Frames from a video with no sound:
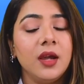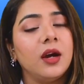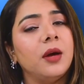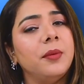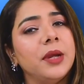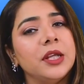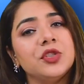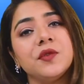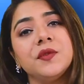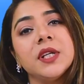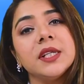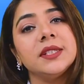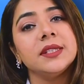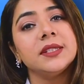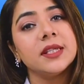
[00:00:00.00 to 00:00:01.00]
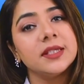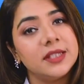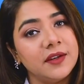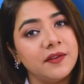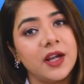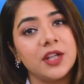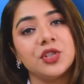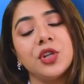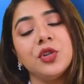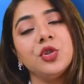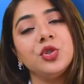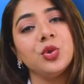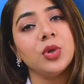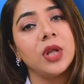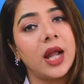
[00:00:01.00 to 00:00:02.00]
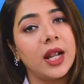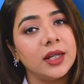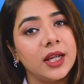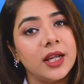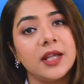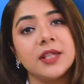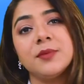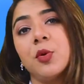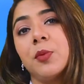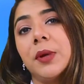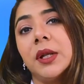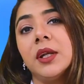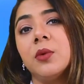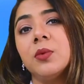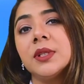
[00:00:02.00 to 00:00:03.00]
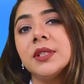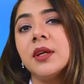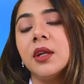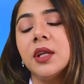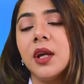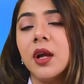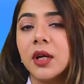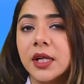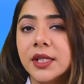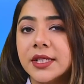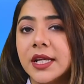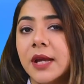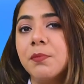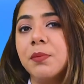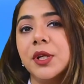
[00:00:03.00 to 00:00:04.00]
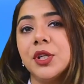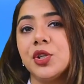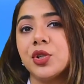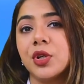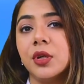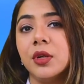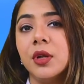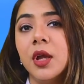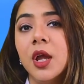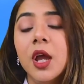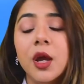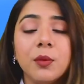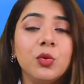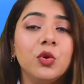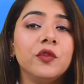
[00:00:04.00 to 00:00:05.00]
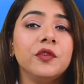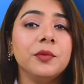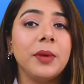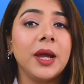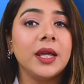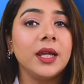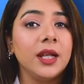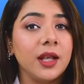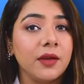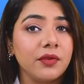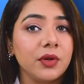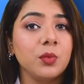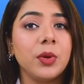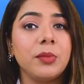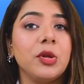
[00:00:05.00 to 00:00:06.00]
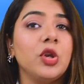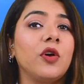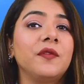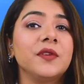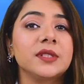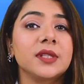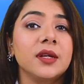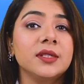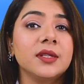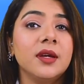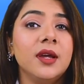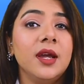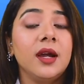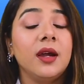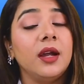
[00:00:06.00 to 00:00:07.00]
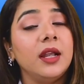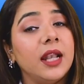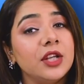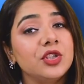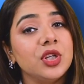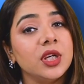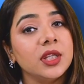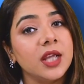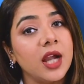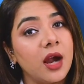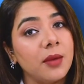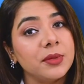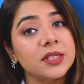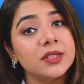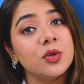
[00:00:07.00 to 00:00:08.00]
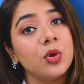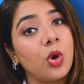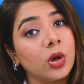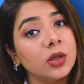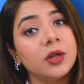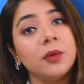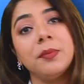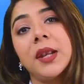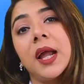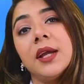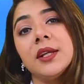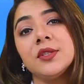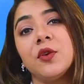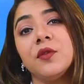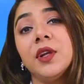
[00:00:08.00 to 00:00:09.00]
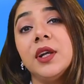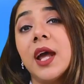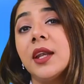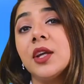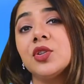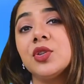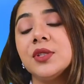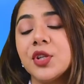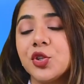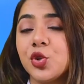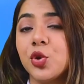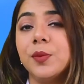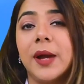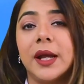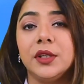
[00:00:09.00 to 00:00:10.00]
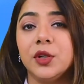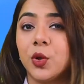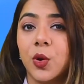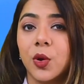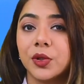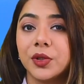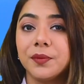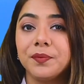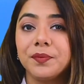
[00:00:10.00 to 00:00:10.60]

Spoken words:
A bench of Justices D.Y. Chandrachud and A.S. Bopanna was hearing a contempt petition moved by 11 women officers alleging the Army's non-compliance of the directions issued by the court.